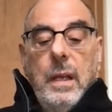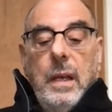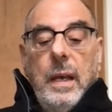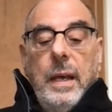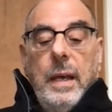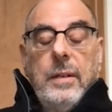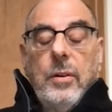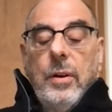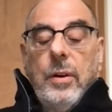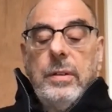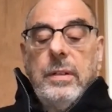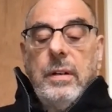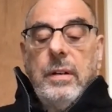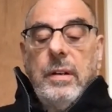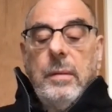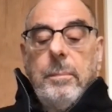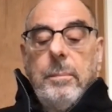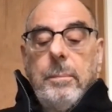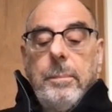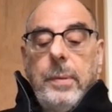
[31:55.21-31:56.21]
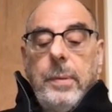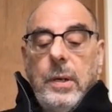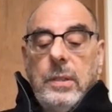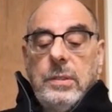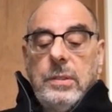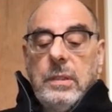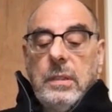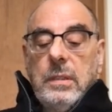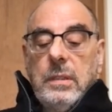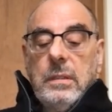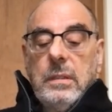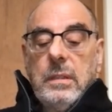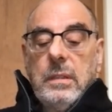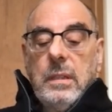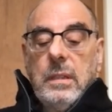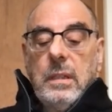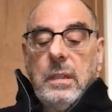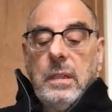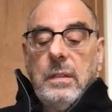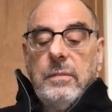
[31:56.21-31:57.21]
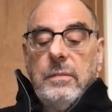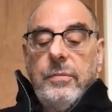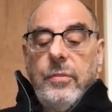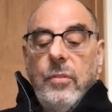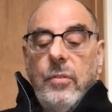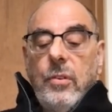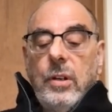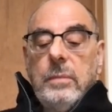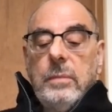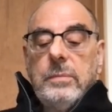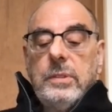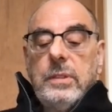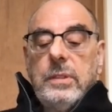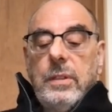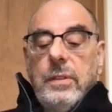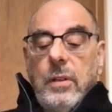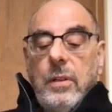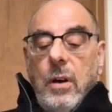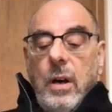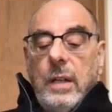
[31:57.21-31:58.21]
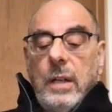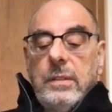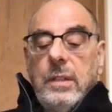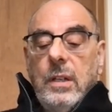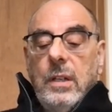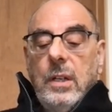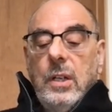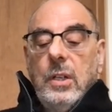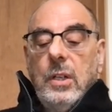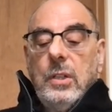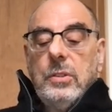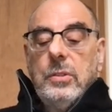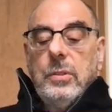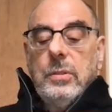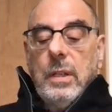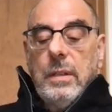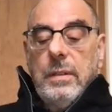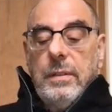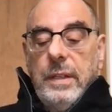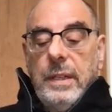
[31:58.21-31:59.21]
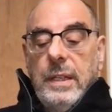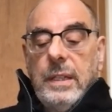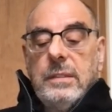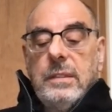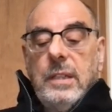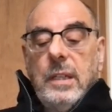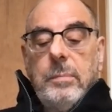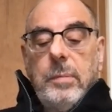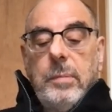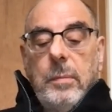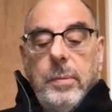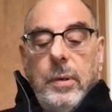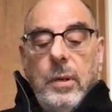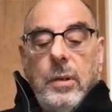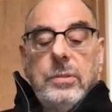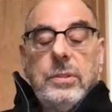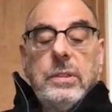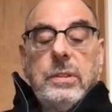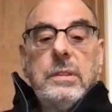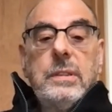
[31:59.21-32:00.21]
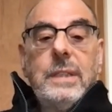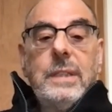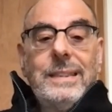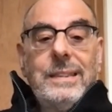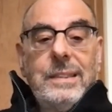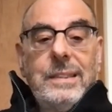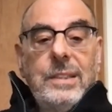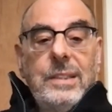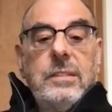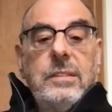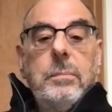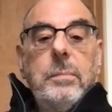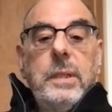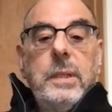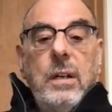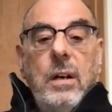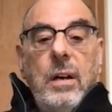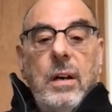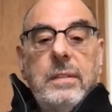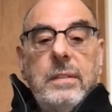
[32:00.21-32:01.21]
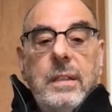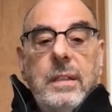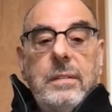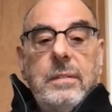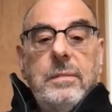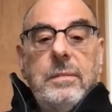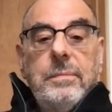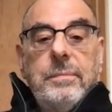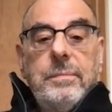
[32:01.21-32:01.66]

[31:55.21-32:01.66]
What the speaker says: An ordinary person conforms thought to the things he proposes exist beyond it.